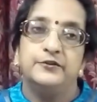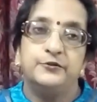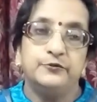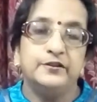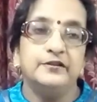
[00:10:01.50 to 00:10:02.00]

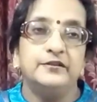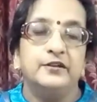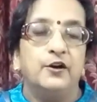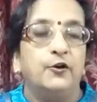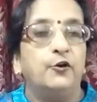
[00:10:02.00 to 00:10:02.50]
Students,
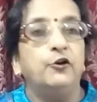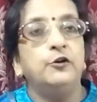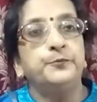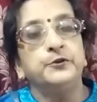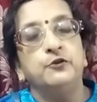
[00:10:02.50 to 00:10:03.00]

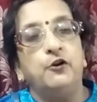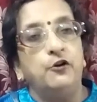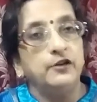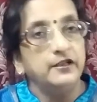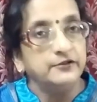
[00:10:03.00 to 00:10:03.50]
hope you
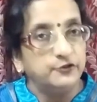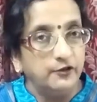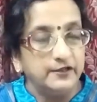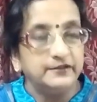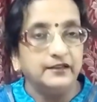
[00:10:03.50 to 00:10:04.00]
all
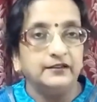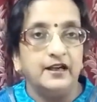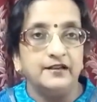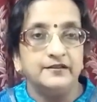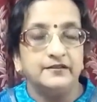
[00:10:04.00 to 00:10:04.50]
enjoyed the
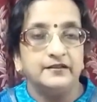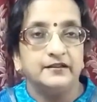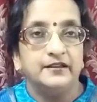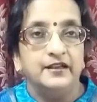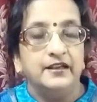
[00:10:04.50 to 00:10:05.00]
class.
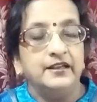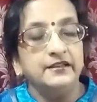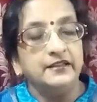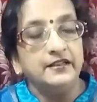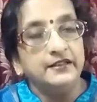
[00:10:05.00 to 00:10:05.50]

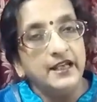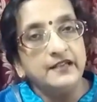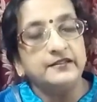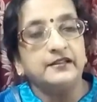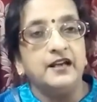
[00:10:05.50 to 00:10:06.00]
In the
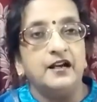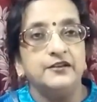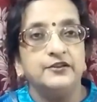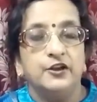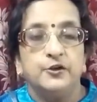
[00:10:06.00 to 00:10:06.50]
next
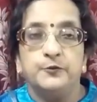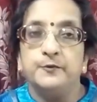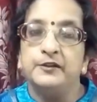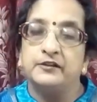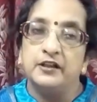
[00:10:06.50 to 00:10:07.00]
class, we
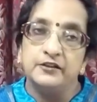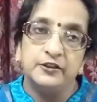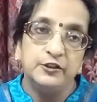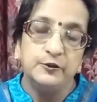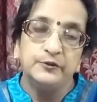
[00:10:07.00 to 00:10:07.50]
will
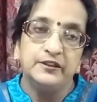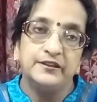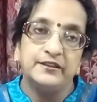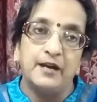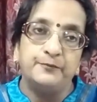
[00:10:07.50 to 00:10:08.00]
continue this
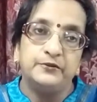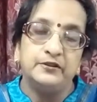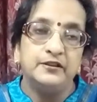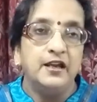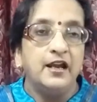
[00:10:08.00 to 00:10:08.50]

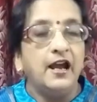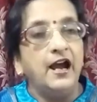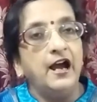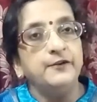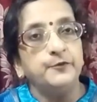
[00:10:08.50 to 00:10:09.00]
chapter
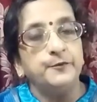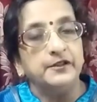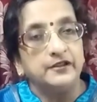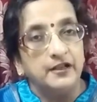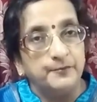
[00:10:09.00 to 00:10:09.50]
and we
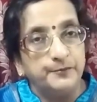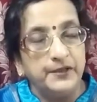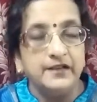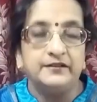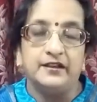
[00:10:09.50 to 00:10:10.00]
will
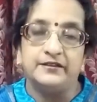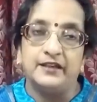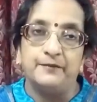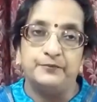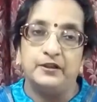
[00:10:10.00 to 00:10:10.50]
complete the
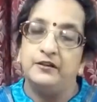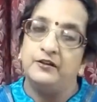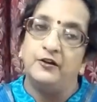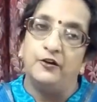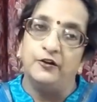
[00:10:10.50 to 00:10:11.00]
chapter
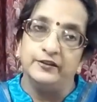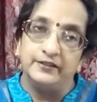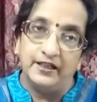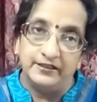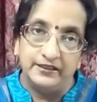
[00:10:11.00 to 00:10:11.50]
on
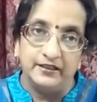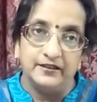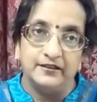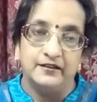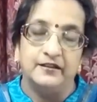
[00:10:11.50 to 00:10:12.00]
that day.
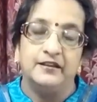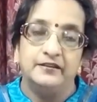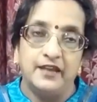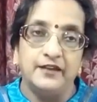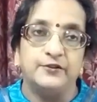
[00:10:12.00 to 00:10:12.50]

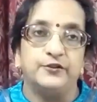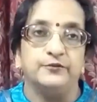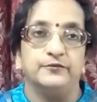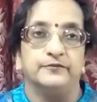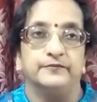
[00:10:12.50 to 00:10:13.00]
Thank you.